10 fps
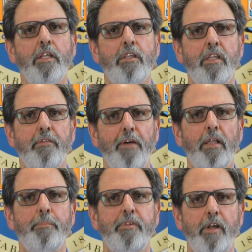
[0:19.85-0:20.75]
to
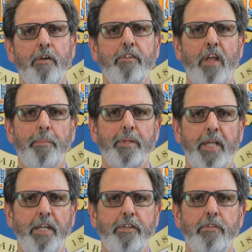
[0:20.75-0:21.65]
develop serious
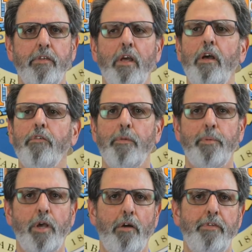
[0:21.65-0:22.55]
complications
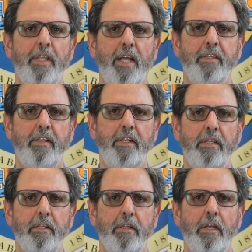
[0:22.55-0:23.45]
from COVID-19.